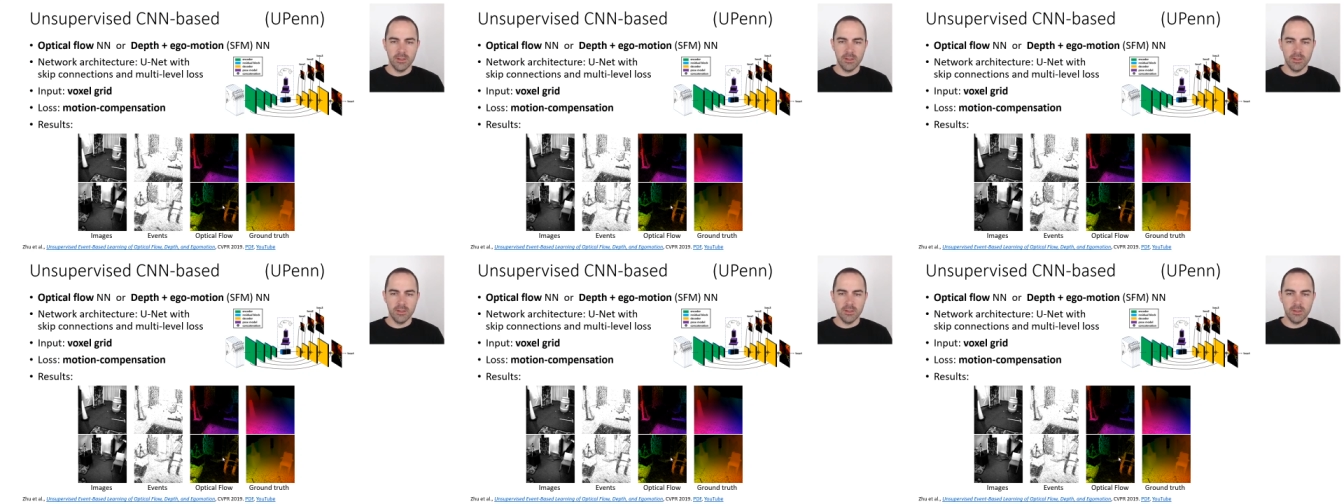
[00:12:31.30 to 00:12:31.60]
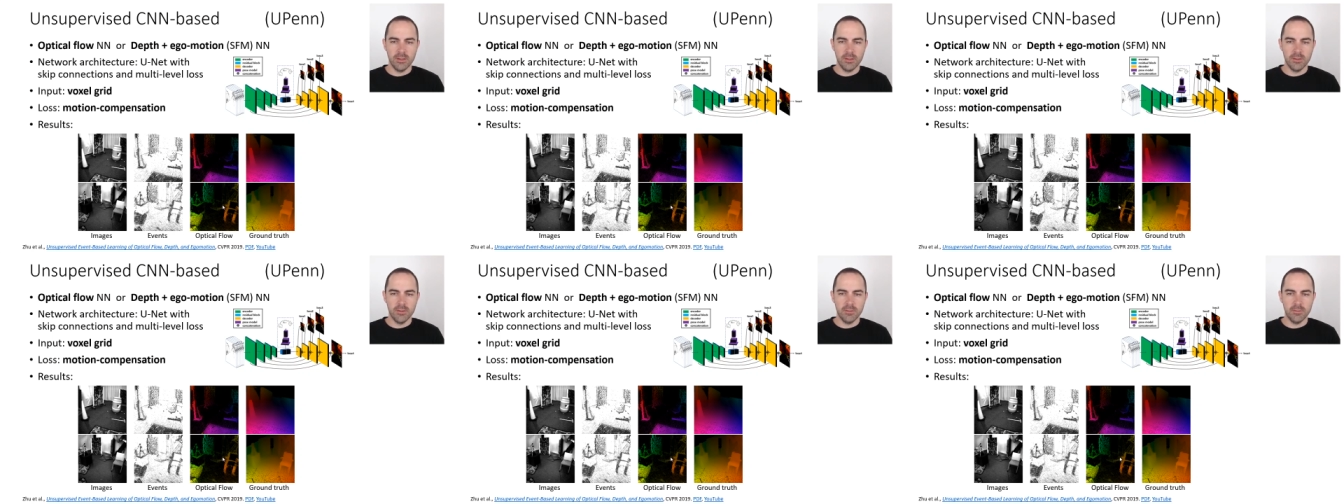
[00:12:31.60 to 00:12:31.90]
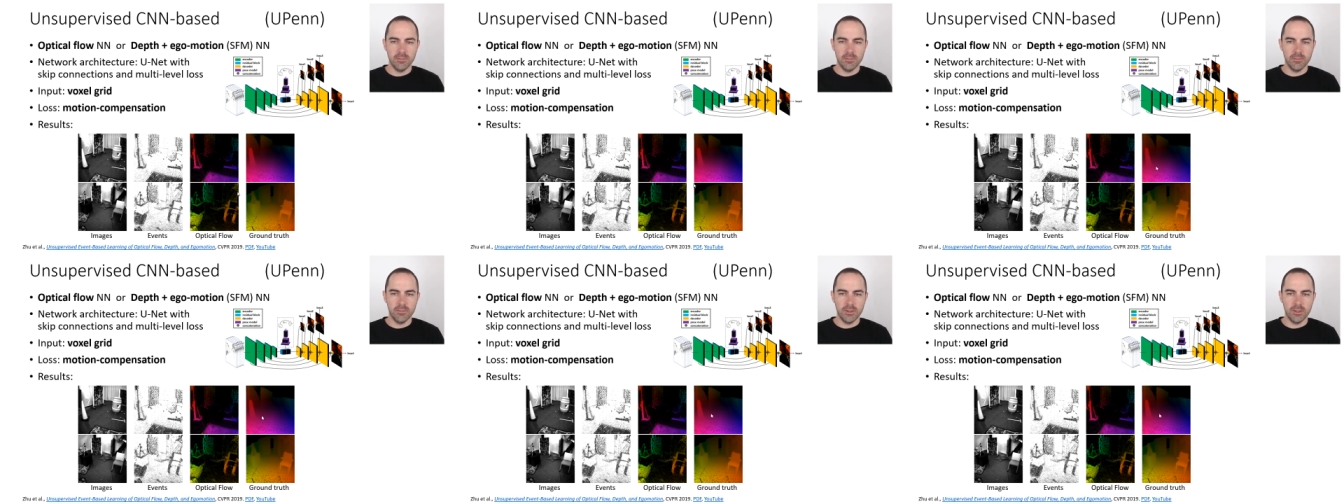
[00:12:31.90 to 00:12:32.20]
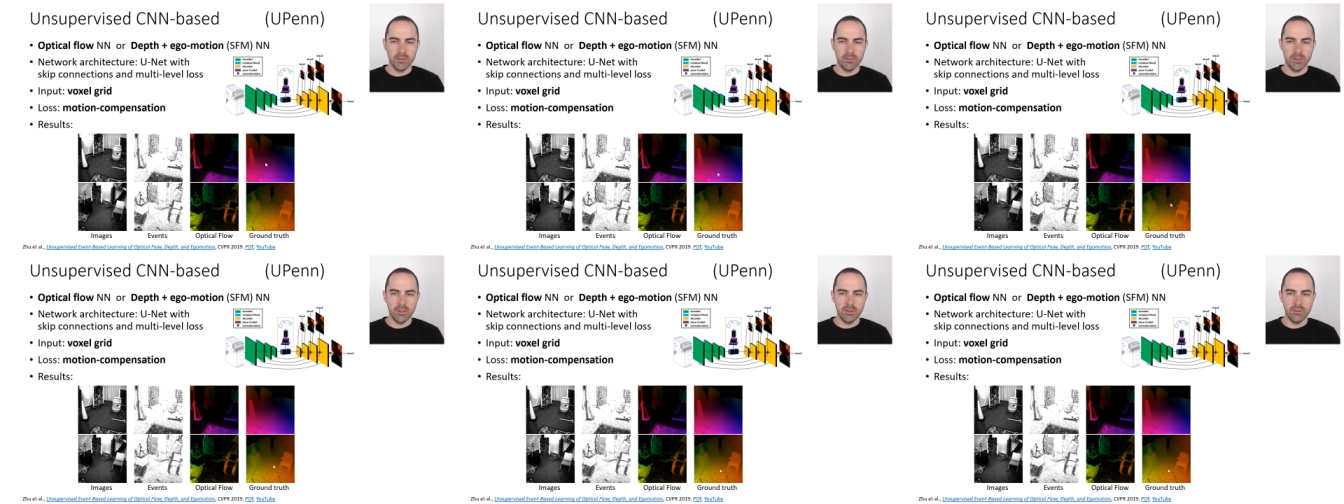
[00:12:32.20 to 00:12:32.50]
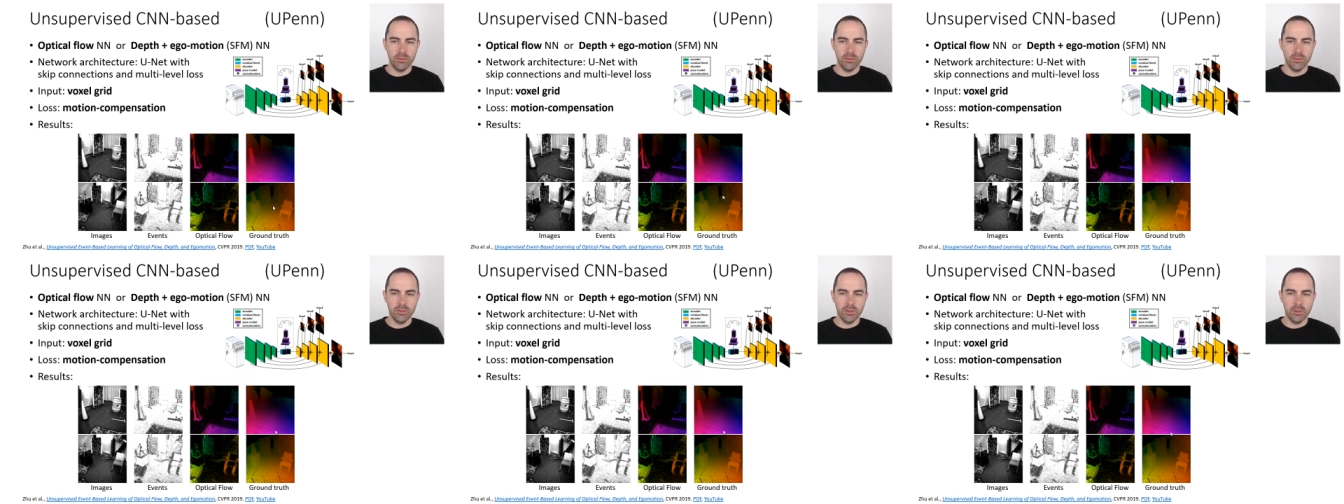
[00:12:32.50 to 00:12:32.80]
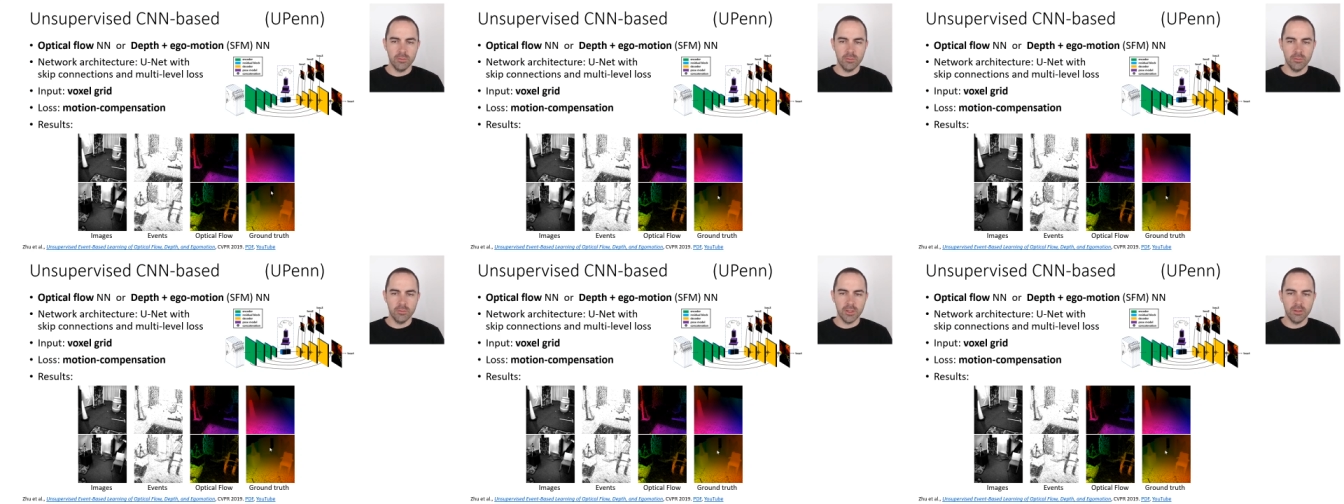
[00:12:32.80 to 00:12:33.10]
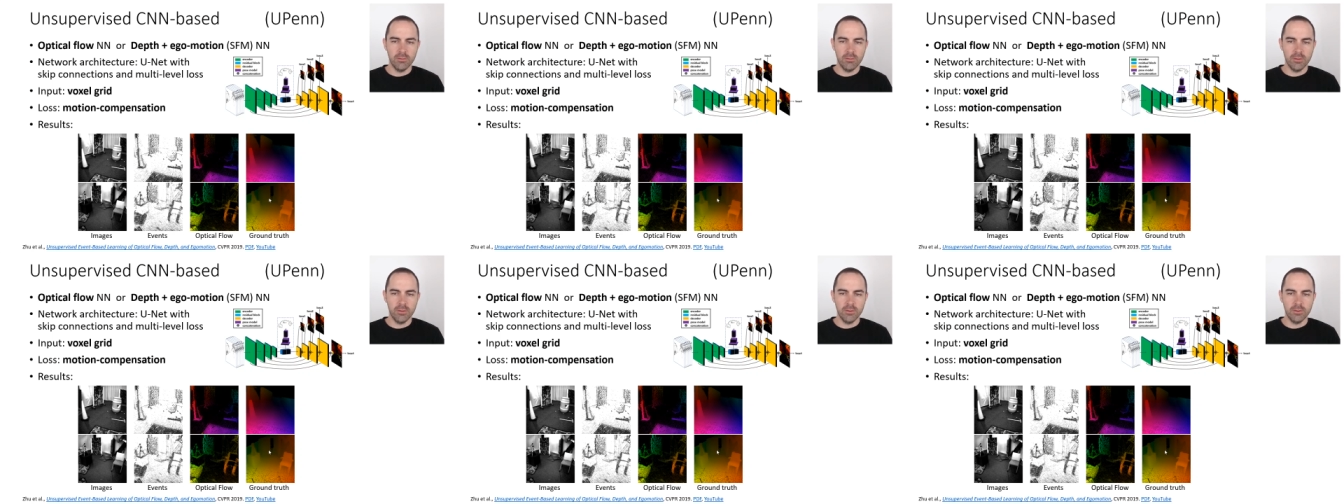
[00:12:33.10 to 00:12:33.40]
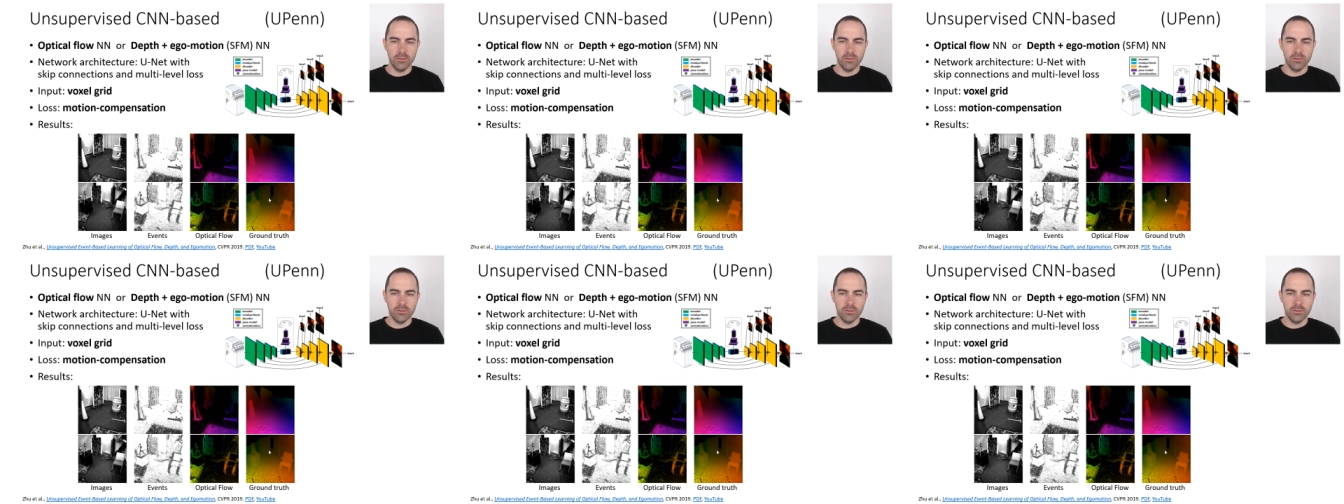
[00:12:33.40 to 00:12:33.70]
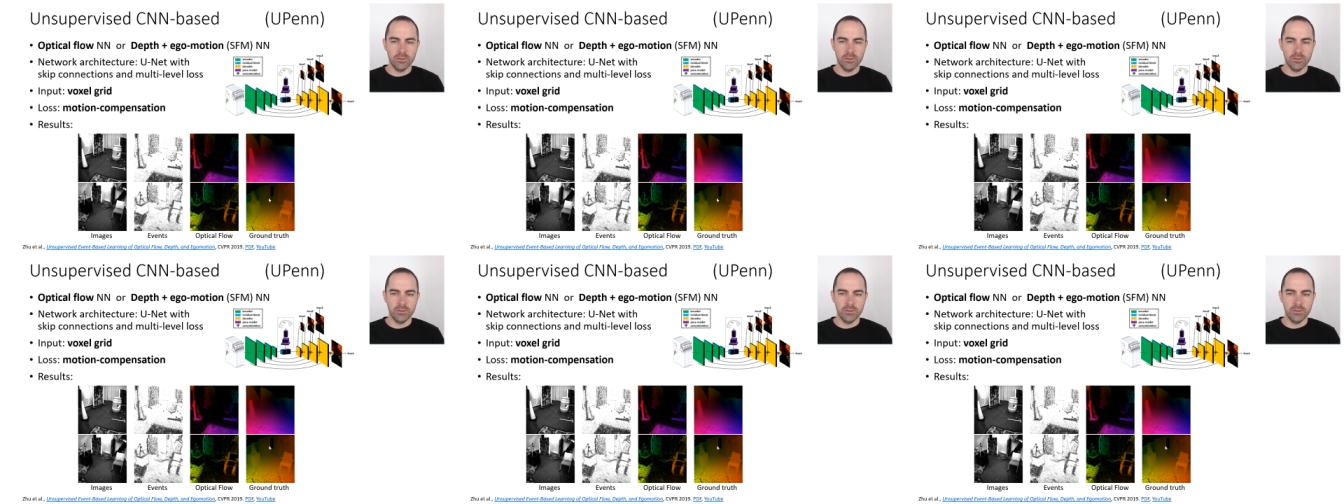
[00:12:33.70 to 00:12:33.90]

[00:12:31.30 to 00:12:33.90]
uh, the ground truth optical flow,